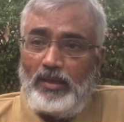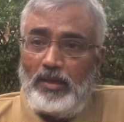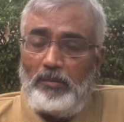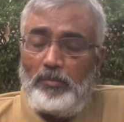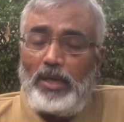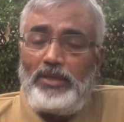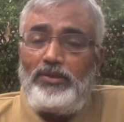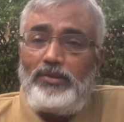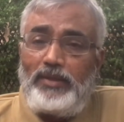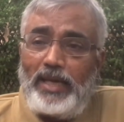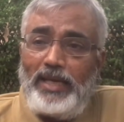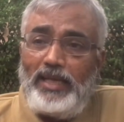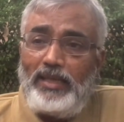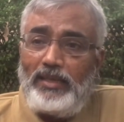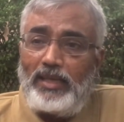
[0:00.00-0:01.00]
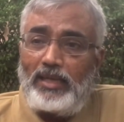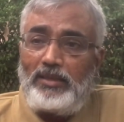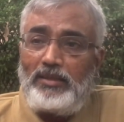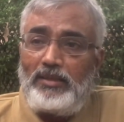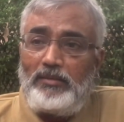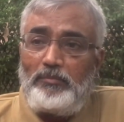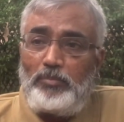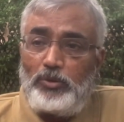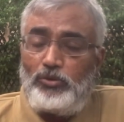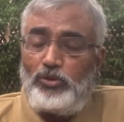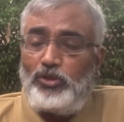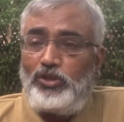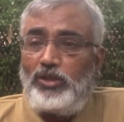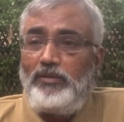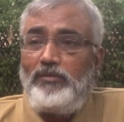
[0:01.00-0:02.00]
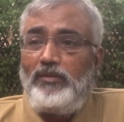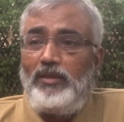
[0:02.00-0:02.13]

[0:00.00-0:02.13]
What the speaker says: By saying that position,